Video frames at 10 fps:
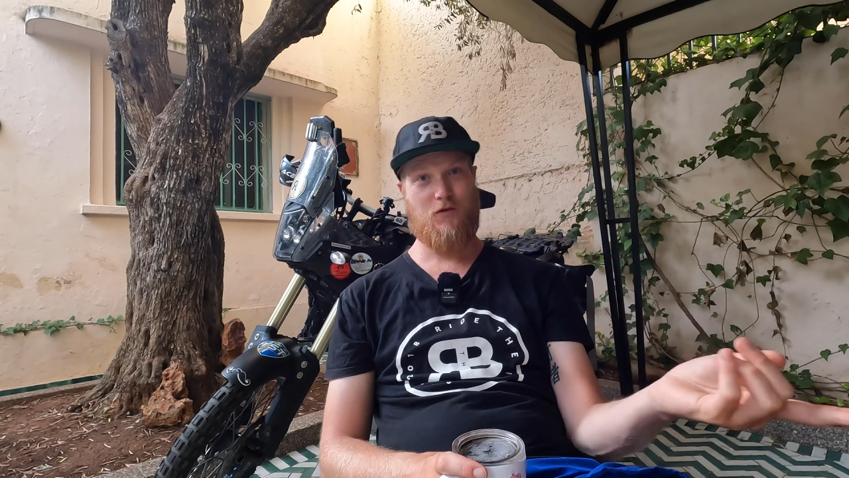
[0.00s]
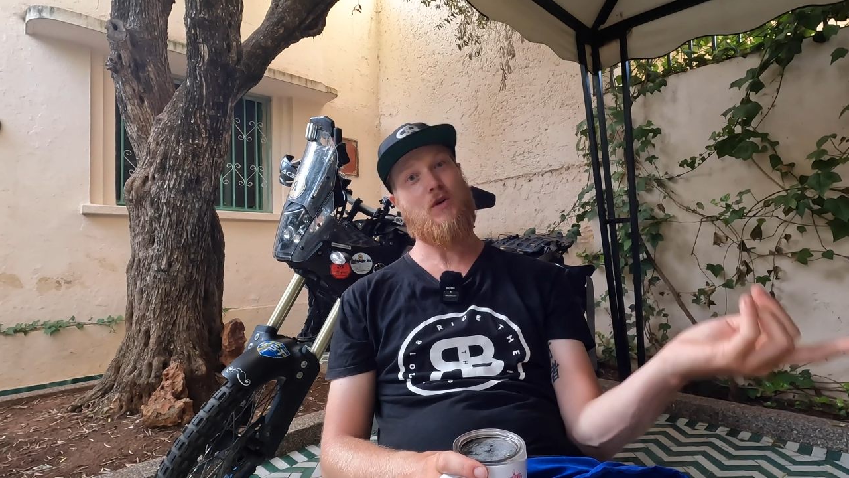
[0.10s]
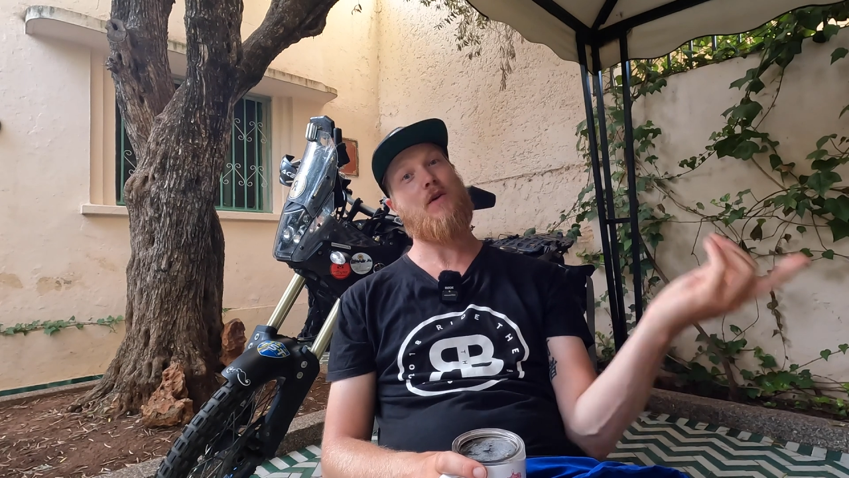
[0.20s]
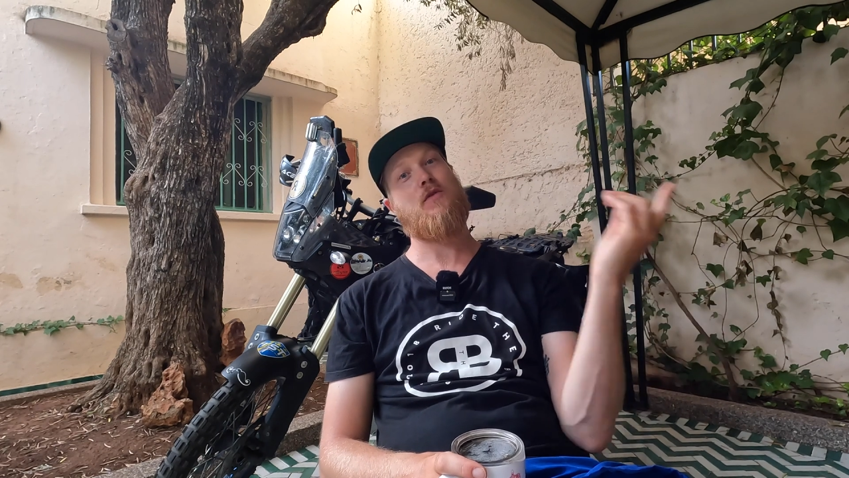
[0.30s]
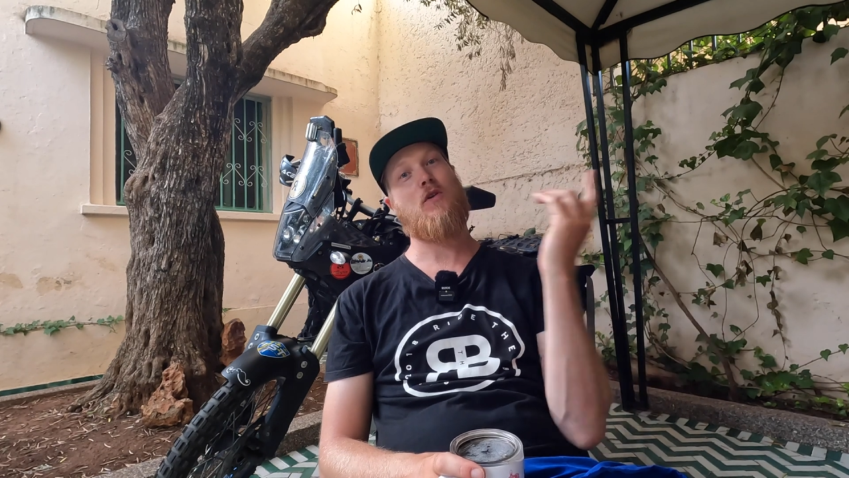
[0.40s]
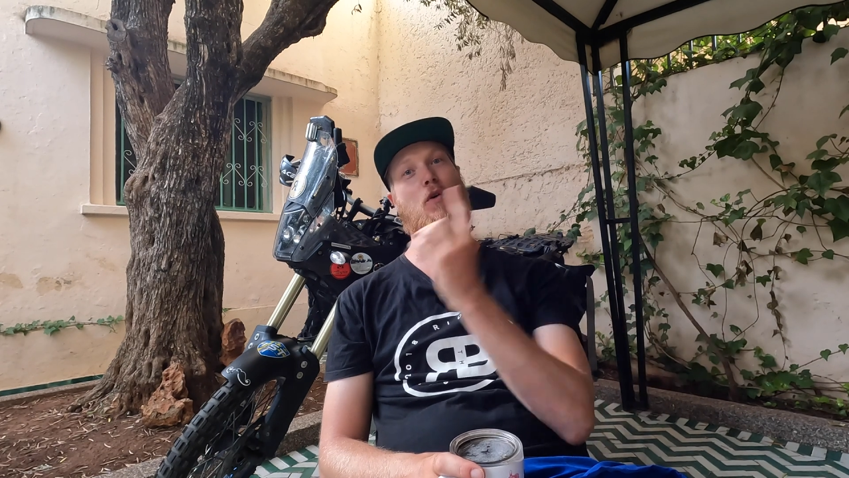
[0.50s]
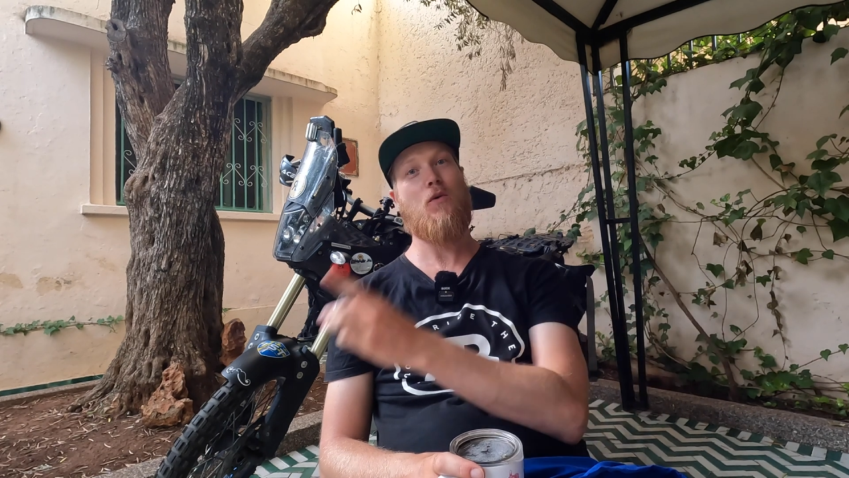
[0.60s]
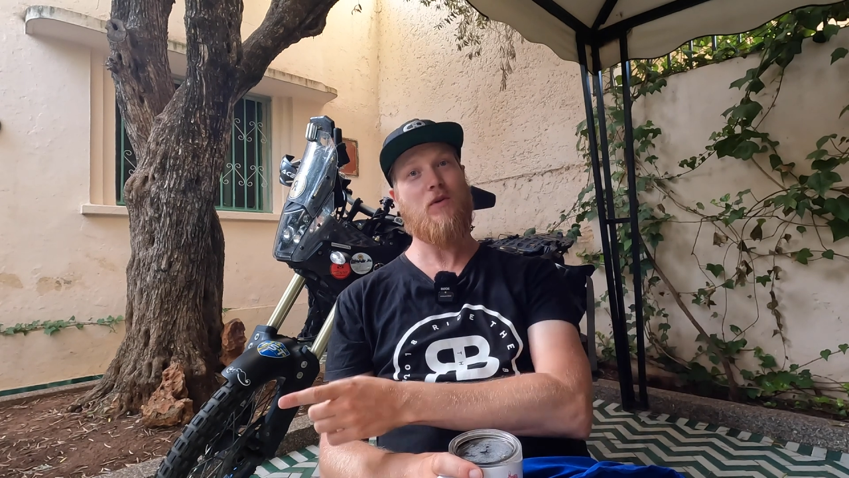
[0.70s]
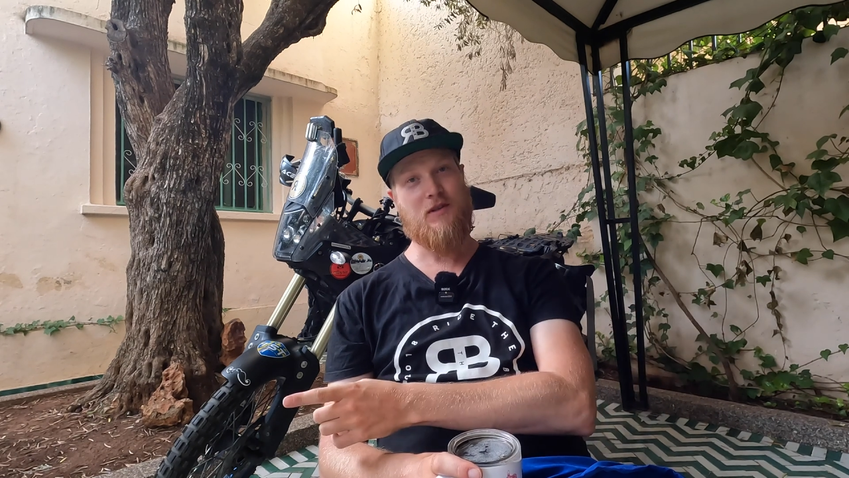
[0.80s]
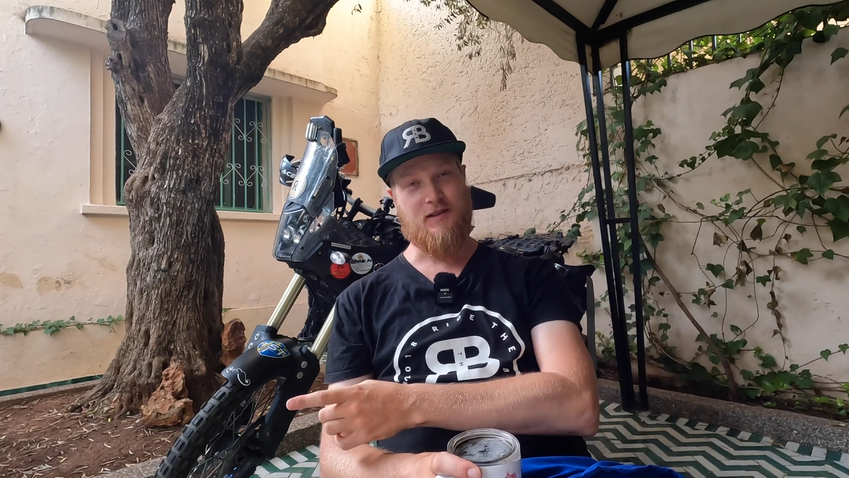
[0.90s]
you have to
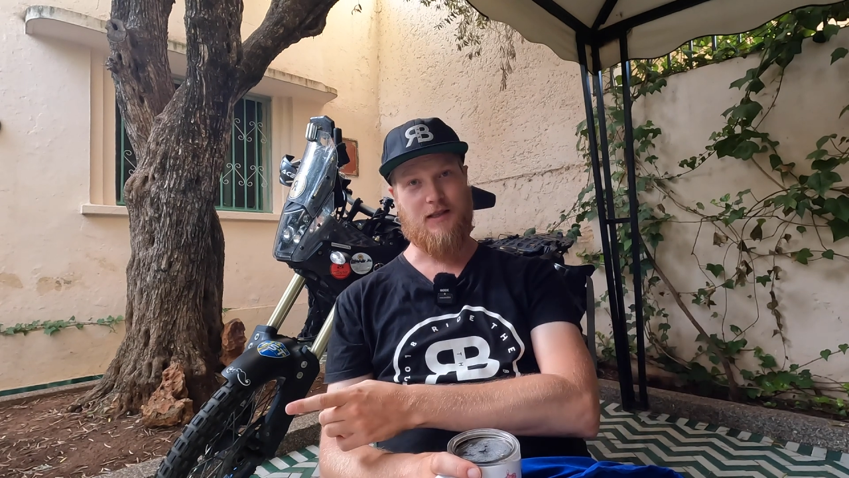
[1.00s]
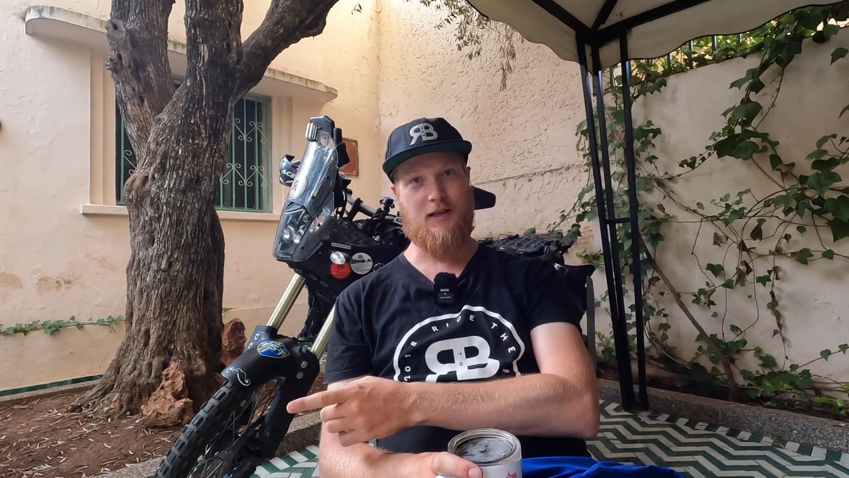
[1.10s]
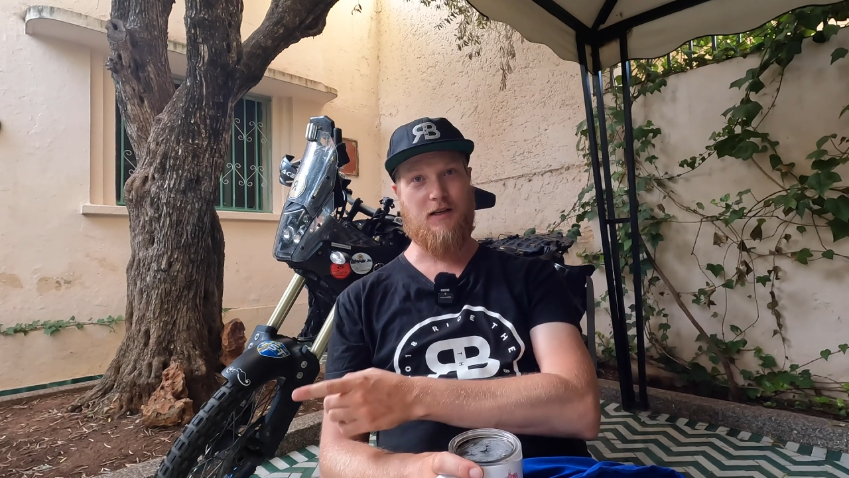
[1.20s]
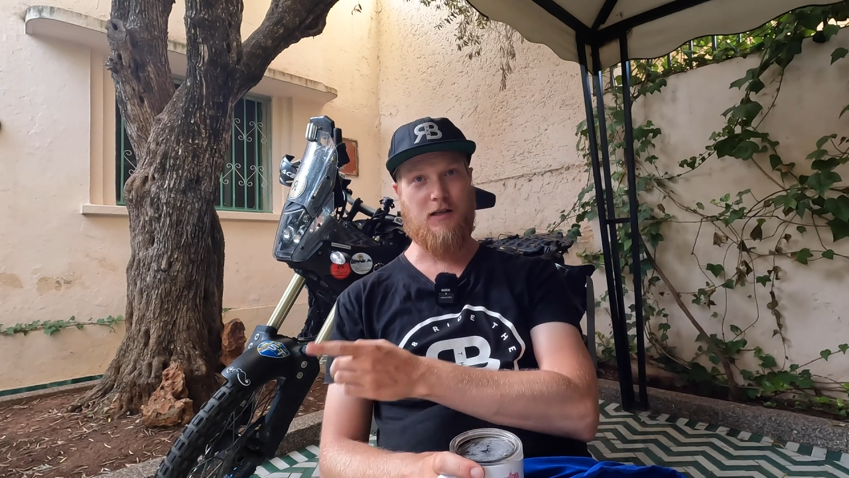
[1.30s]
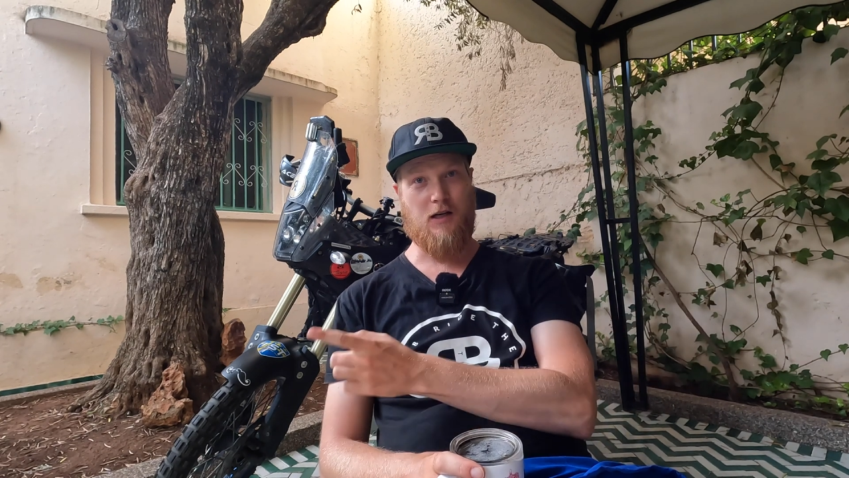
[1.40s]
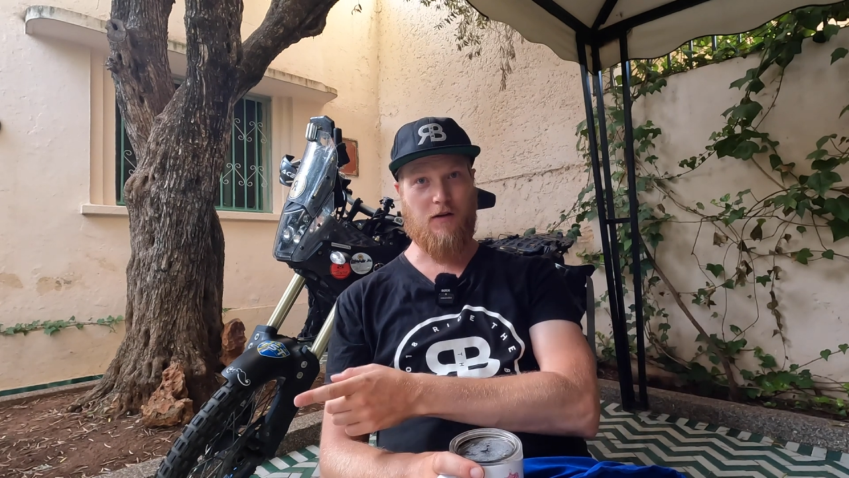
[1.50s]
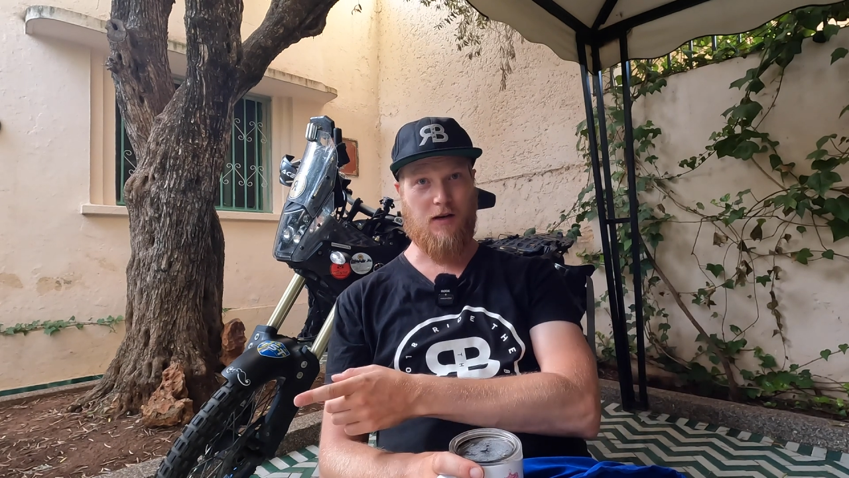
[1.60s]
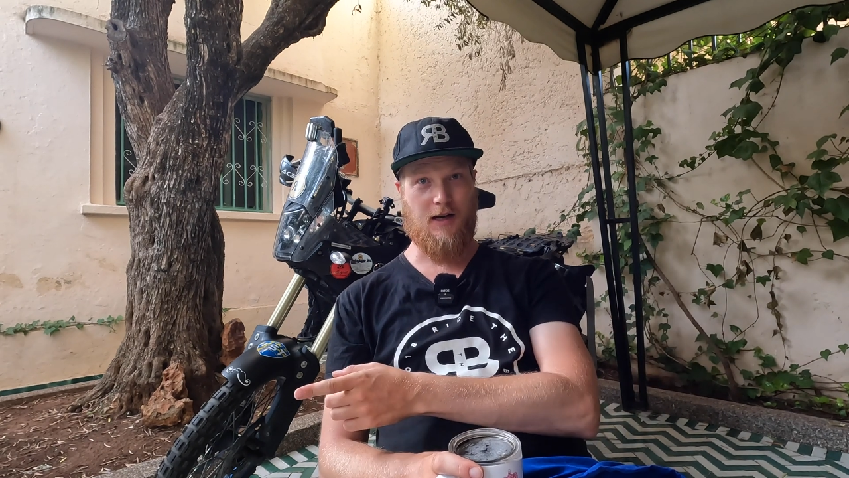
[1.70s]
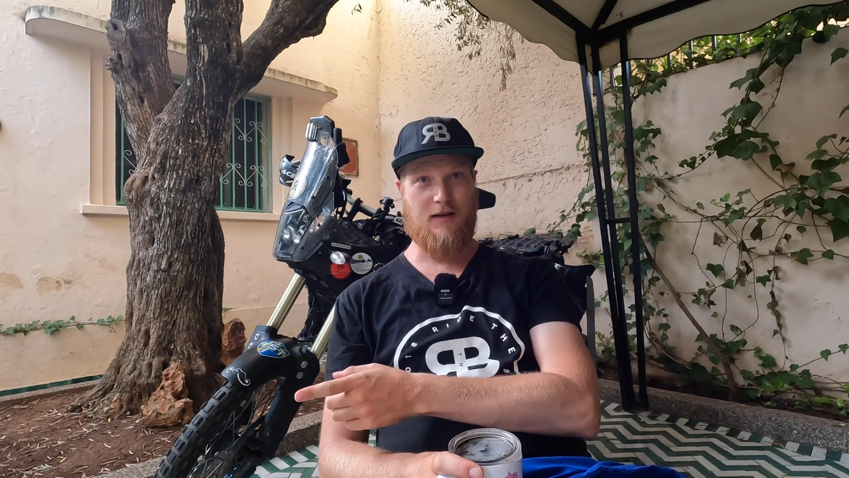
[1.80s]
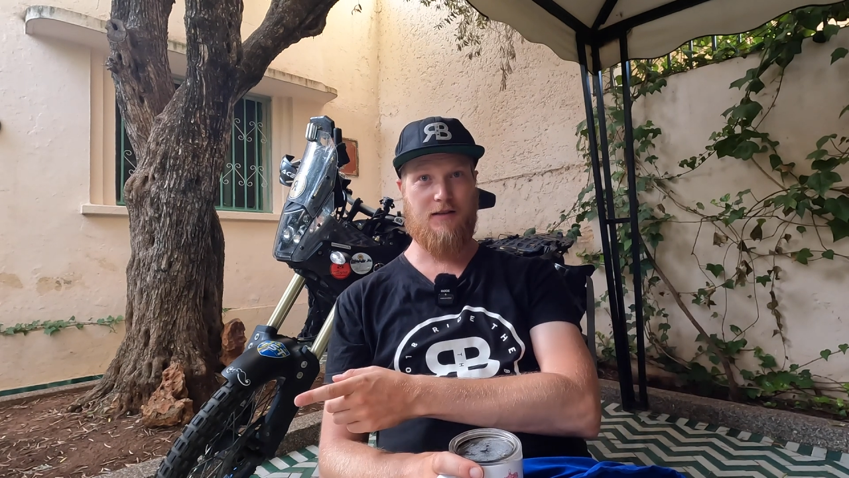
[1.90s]
go and stand in another
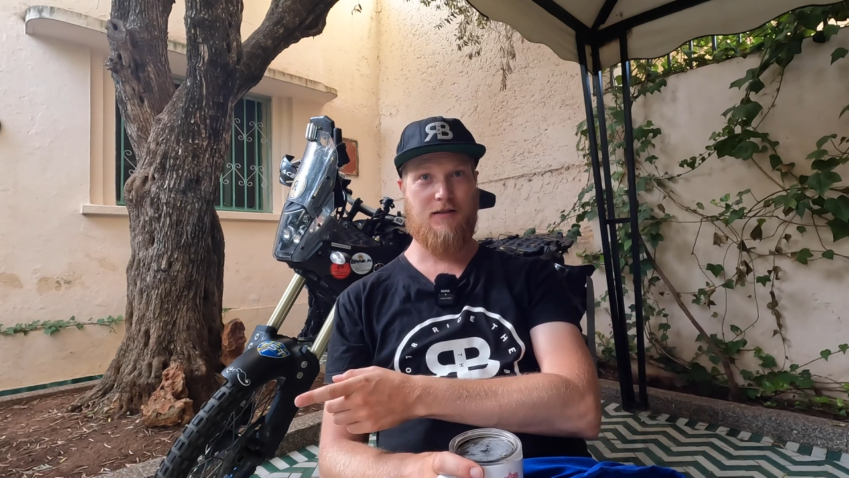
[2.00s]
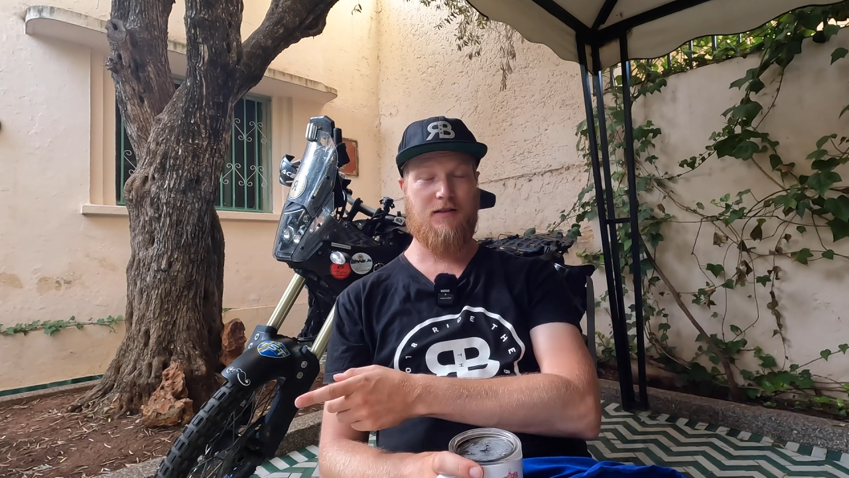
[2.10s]
line